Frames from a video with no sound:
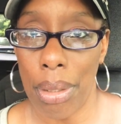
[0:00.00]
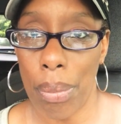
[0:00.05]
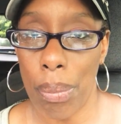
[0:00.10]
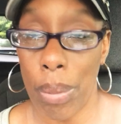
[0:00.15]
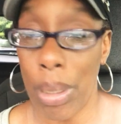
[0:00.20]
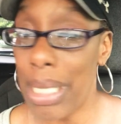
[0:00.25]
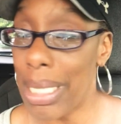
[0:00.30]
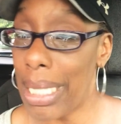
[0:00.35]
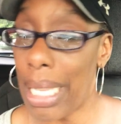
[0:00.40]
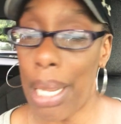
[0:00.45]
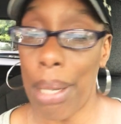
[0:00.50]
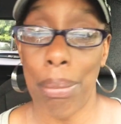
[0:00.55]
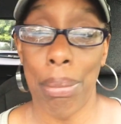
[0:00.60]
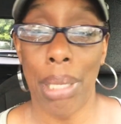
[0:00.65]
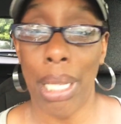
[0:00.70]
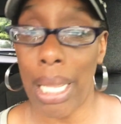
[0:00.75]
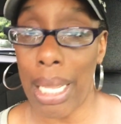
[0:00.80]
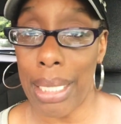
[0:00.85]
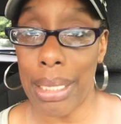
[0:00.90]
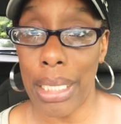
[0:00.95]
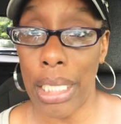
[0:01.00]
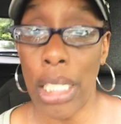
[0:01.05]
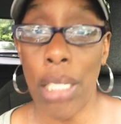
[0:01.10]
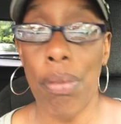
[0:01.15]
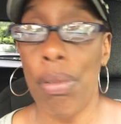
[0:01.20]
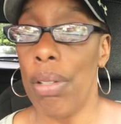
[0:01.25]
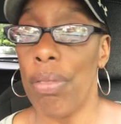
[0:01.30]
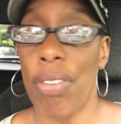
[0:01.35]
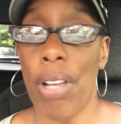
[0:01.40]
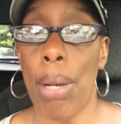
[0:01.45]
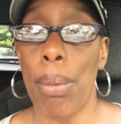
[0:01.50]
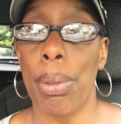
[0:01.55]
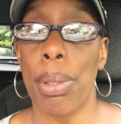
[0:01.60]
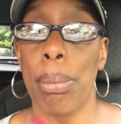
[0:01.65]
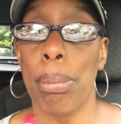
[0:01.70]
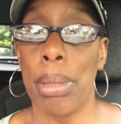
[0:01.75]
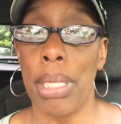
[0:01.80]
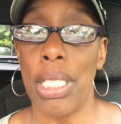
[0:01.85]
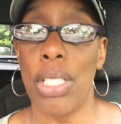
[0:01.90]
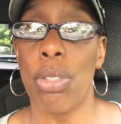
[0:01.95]
because I am not. Even if I were to
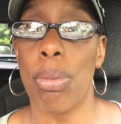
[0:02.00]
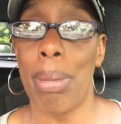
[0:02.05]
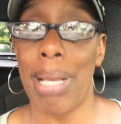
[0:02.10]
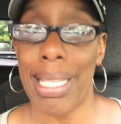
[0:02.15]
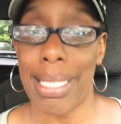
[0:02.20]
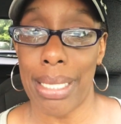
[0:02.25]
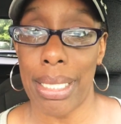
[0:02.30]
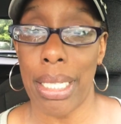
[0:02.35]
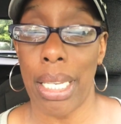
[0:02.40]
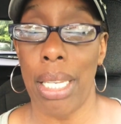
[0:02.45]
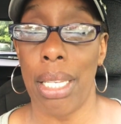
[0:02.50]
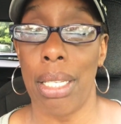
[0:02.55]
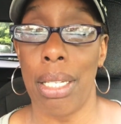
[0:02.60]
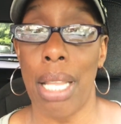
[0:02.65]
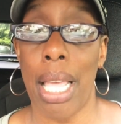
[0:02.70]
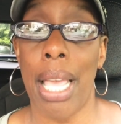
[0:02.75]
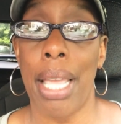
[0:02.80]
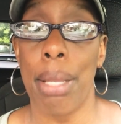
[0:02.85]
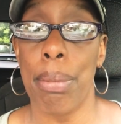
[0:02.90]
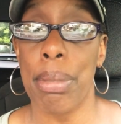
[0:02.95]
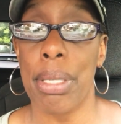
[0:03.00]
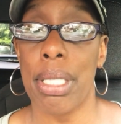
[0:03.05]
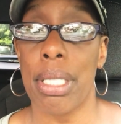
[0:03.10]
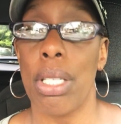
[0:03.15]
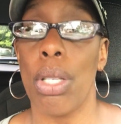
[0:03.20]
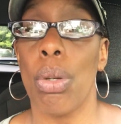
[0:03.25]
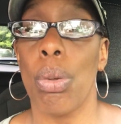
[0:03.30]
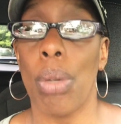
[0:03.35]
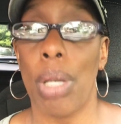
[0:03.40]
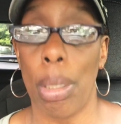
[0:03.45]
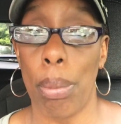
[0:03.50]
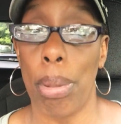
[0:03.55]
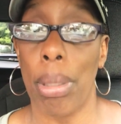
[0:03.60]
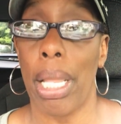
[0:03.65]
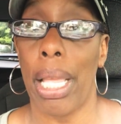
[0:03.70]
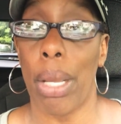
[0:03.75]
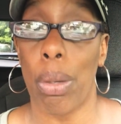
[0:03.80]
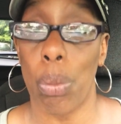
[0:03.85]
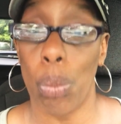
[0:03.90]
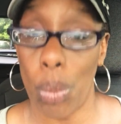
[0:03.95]
bleach my skin, I am still a
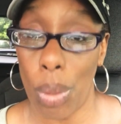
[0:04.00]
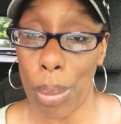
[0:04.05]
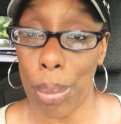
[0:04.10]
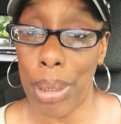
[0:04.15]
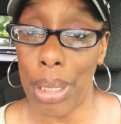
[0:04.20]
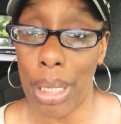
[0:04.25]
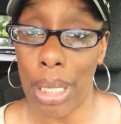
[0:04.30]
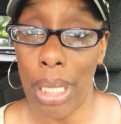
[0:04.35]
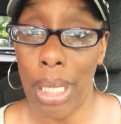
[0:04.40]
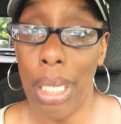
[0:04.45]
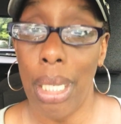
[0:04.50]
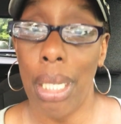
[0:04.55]
black woman